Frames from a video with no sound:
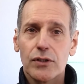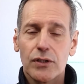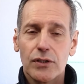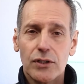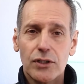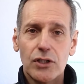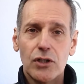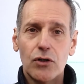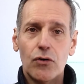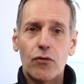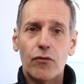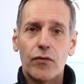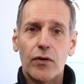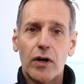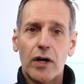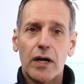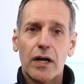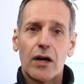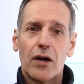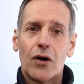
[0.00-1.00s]

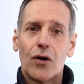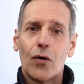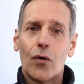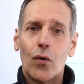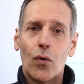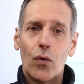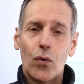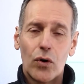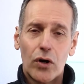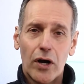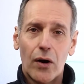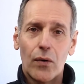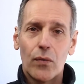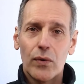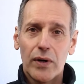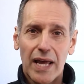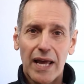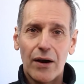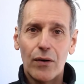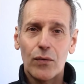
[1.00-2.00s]
silver or gold
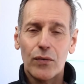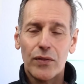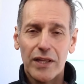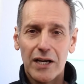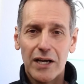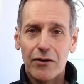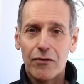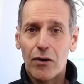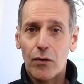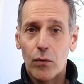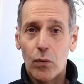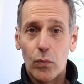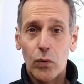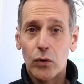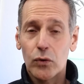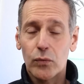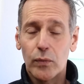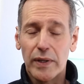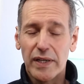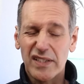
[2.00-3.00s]
Health Hero
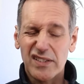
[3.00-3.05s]
Award winner.